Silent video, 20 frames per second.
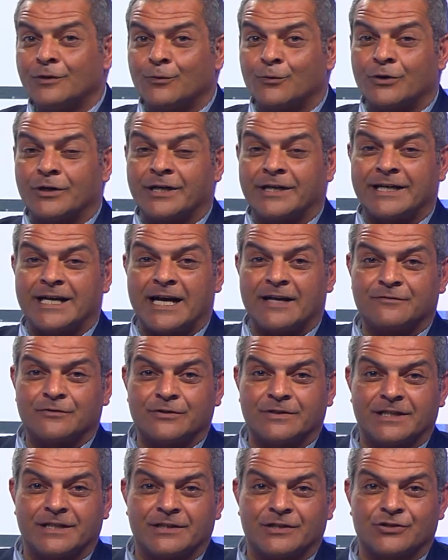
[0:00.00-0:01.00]
We're going to have
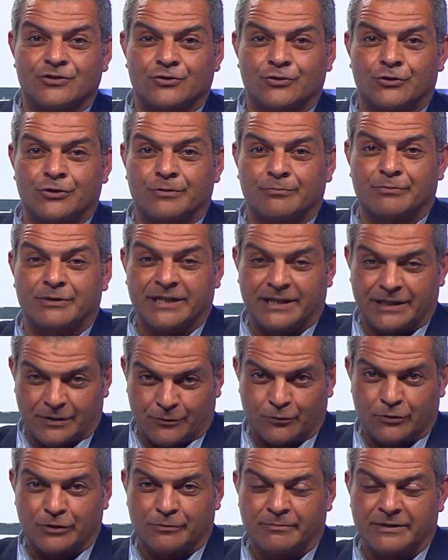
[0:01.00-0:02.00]
to take a short
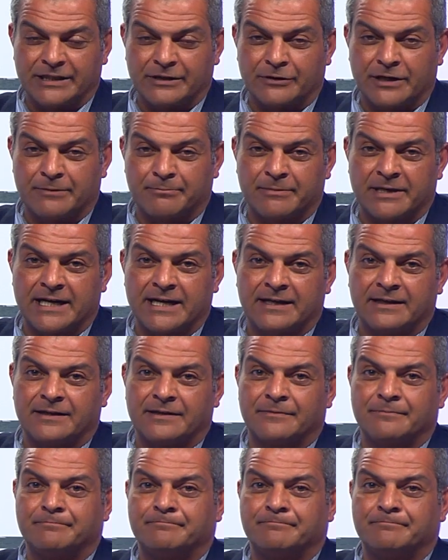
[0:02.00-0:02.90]
break. We'll be right back.